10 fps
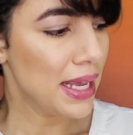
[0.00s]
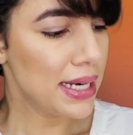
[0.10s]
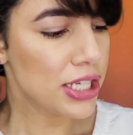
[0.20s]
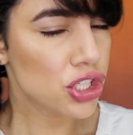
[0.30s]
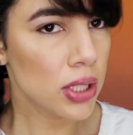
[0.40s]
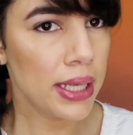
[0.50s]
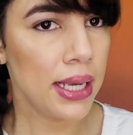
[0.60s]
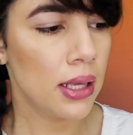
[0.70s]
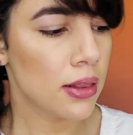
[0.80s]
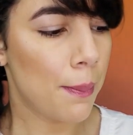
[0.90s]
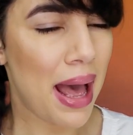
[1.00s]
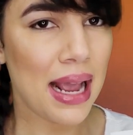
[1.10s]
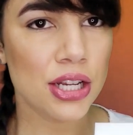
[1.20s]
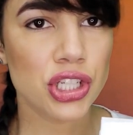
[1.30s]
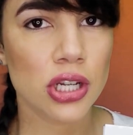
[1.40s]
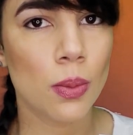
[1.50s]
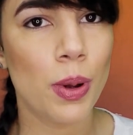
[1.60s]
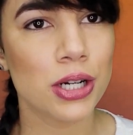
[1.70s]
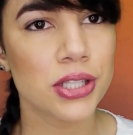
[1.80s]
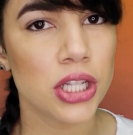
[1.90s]
Initially, the packaging
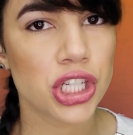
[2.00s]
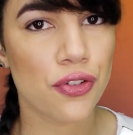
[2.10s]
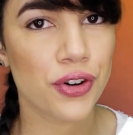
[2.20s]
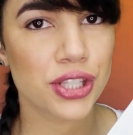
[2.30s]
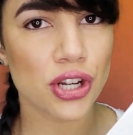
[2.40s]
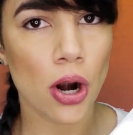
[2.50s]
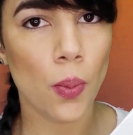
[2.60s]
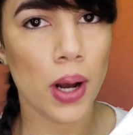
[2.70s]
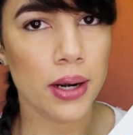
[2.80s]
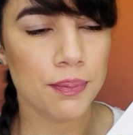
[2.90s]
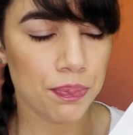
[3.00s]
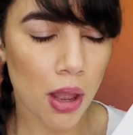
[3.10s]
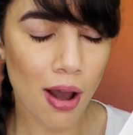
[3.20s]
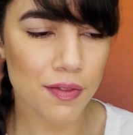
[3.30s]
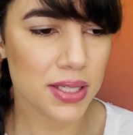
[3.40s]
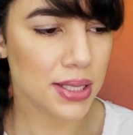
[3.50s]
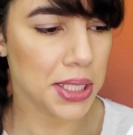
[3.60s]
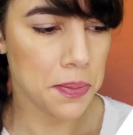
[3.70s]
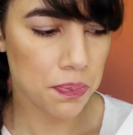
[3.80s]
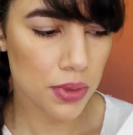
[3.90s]
compared to the Jeffree Star one,
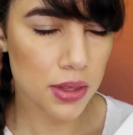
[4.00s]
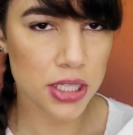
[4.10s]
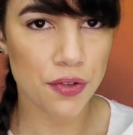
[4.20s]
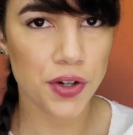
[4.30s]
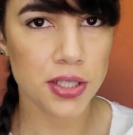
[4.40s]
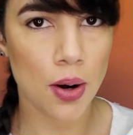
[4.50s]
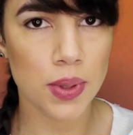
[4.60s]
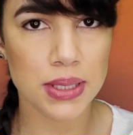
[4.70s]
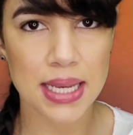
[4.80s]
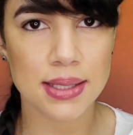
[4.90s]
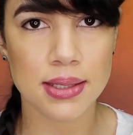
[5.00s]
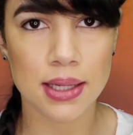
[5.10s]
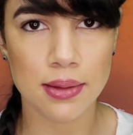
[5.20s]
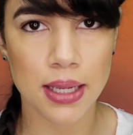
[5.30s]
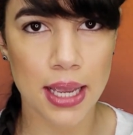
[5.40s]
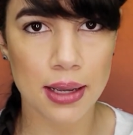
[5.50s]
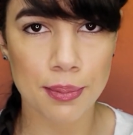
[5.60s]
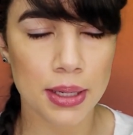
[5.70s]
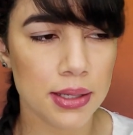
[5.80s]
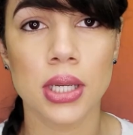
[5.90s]
obviously the Jeffree Star one takes the cake.
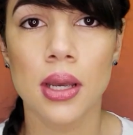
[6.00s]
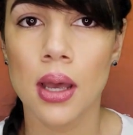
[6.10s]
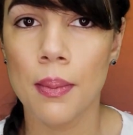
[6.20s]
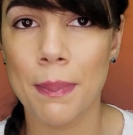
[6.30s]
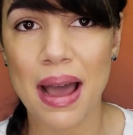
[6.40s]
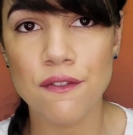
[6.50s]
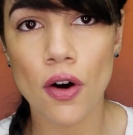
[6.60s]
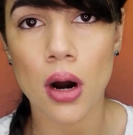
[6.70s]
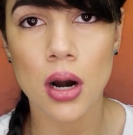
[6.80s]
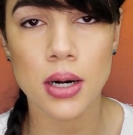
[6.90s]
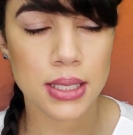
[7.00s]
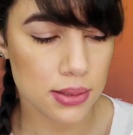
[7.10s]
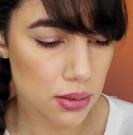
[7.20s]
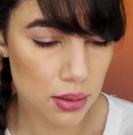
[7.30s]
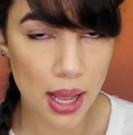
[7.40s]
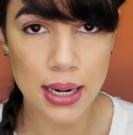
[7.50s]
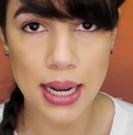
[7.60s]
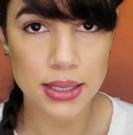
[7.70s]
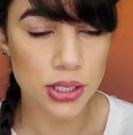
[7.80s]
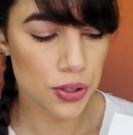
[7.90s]
I mean, by far is a lot
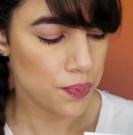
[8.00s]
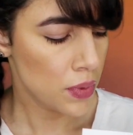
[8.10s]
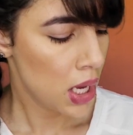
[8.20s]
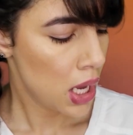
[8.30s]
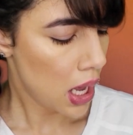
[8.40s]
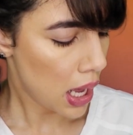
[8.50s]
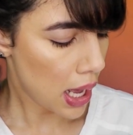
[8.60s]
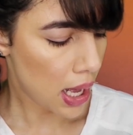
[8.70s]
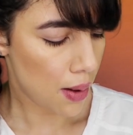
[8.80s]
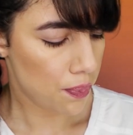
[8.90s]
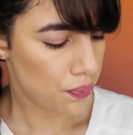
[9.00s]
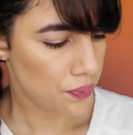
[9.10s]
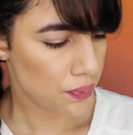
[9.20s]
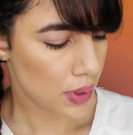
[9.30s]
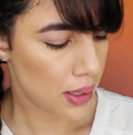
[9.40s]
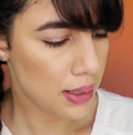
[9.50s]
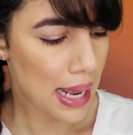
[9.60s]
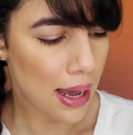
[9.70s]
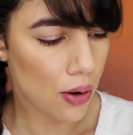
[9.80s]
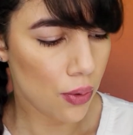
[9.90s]
nicer.
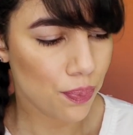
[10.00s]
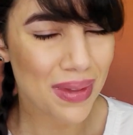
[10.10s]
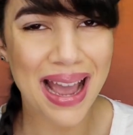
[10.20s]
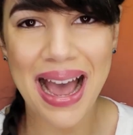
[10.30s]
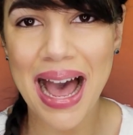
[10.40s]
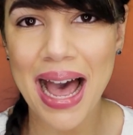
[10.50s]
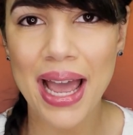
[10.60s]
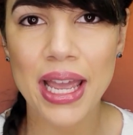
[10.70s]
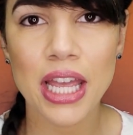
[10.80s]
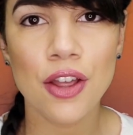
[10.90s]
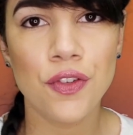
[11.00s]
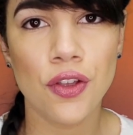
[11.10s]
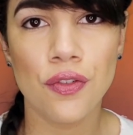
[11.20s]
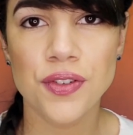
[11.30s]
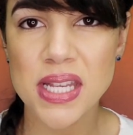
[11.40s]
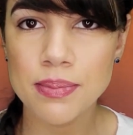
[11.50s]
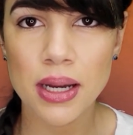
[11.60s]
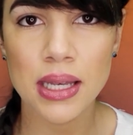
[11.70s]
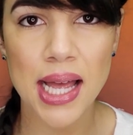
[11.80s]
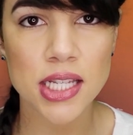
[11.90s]
Now, if you've seen
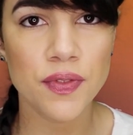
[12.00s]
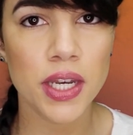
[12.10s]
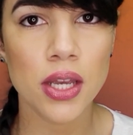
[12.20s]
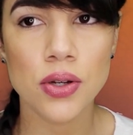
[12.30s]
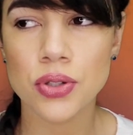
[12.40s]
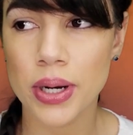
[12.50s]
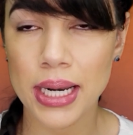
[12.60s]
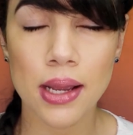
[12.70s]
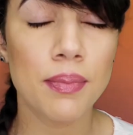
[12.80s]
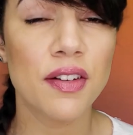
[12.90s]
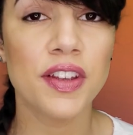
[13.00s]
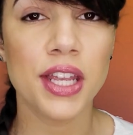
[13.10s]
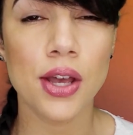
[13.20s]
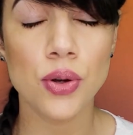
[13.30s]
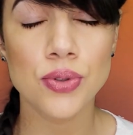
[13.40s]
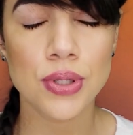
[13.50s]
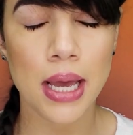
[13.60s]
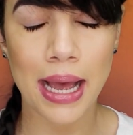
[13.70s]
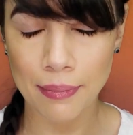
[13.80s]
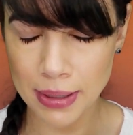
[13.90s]
my last videos or any of my videos,
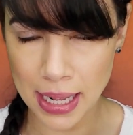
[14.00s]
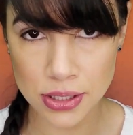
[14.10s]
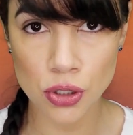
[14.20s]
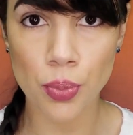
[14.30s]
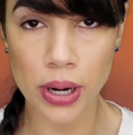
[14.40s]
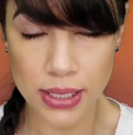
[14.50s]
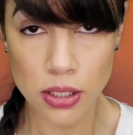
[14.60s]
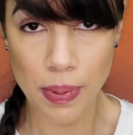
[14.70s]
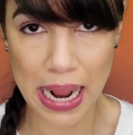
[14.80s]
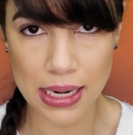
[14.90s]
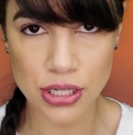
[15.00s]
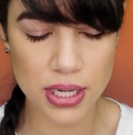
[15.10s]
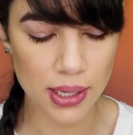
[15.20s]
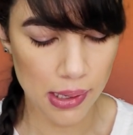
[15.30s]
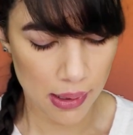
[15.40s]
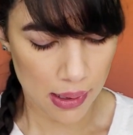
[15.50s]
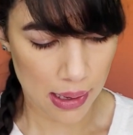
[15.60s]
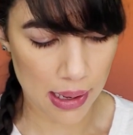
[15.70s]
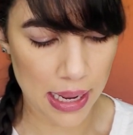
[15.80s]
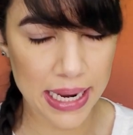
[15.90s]
I'm not super into packaging.
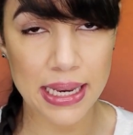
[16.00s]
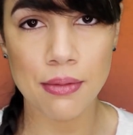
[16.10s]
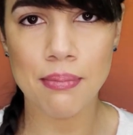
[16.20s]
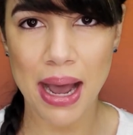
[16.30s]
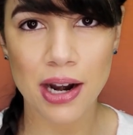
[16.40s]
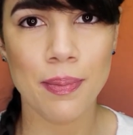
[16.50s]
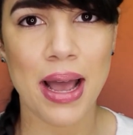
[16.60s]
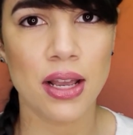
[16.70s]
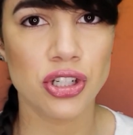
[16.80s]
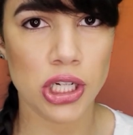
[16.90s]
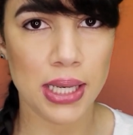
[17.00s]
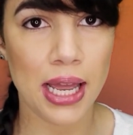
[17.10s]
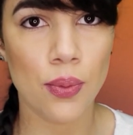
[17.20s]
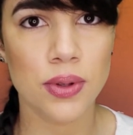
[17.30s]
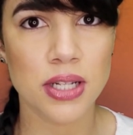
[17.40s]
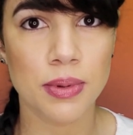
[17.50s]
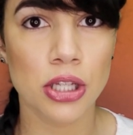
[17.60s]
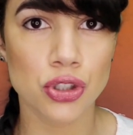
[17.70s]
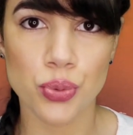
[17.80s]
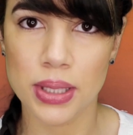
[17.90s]
I can admire packaging. I like when
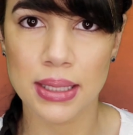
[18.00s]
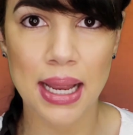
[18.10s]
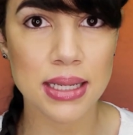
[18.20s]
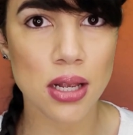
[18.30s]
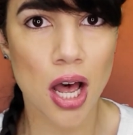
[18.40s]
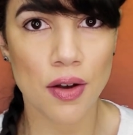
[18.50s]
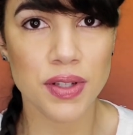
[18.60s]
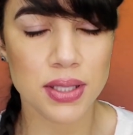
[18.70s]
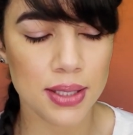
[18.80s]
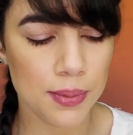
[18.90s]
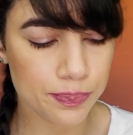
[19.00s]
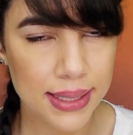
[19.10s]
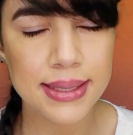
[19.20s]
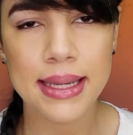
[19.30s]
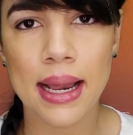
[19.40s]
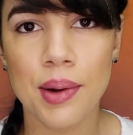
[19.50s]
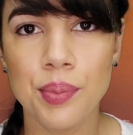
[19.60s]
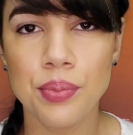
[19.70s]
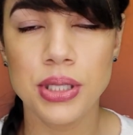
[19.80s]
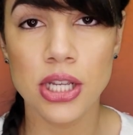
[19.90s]
something looks really nice. Obviously, it's not
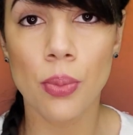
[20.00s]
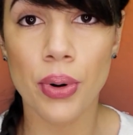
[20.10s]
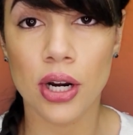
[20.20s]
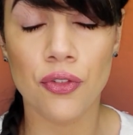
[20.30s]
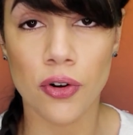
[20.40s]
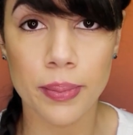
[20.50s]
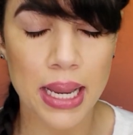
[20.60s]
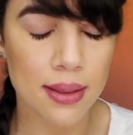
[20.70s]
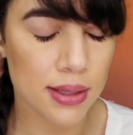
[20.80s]
a deal breaker for me at